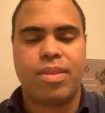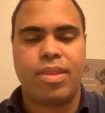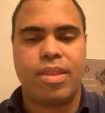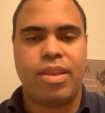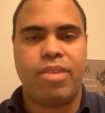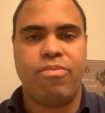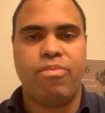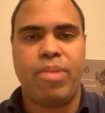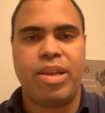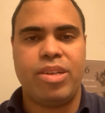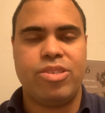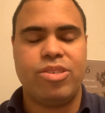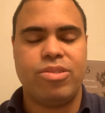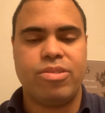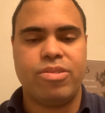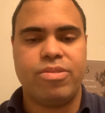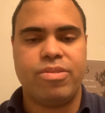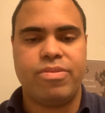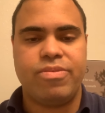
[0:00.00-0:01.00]
have
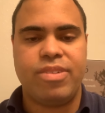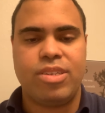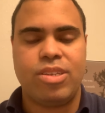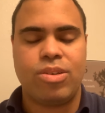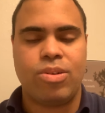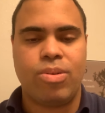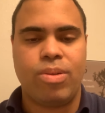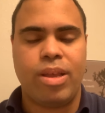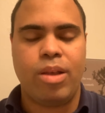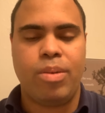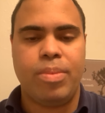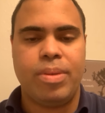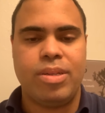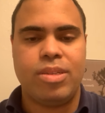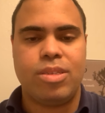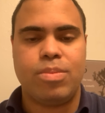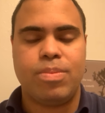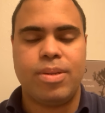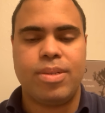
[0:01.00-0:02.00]
major physical
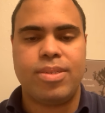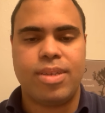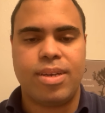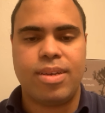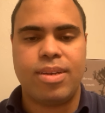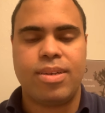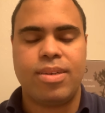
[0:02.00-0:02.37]
ailments, but uh,